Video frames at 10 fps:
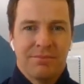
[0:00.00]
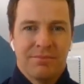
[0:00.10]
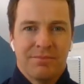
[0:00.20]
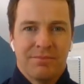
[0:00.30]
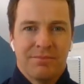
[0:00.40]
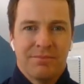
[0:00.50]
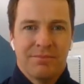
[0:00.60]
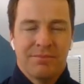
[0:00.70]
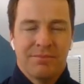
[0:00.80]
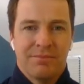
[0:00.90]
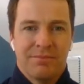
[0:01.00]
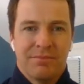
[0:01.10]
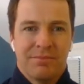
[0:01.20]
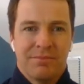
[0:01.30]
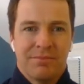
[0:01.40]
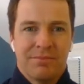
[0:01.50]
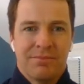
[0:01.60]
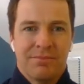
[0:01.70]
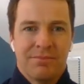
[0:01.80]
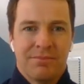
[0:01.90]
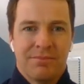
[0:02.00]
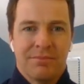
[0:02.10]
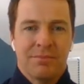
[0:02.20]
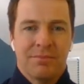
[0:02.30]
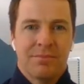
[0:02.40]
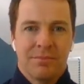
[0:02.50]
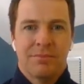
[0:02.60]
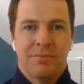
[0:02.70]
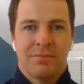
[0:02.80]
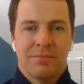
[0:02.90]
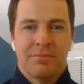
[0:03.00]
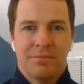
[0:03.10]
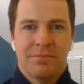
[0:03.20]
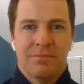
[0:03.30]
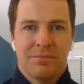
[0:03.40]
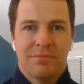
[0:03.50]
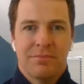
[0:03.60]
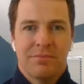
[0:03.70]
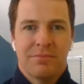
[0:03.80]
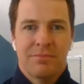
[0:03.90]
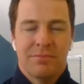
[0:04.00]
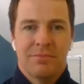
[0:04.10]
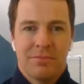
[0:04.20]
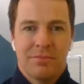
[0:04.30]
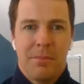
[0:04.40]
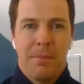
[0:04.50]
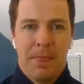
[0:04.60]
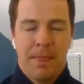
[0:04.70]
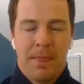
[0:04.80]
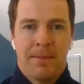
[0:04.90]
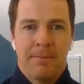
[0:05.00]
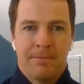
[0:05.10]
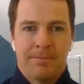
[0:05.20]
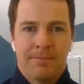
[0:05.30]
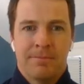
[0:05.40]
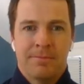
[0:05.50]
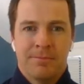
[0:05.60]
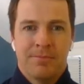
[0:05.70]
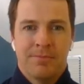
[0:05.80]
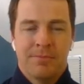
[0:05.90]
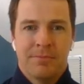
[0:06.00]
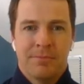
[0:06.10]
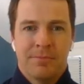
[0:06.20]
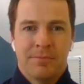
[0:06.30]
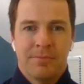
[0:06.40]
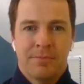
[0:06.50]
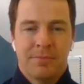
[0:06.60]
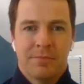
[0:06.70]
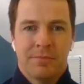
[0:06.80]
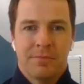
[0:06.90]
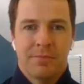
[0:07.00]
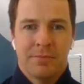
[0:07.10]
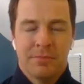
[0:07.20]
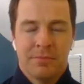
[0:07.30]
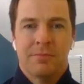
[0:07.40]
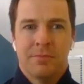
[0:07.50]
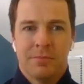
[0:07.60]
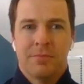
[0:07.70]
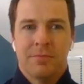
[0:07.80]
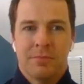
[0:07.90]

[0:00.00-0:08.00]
[no speech]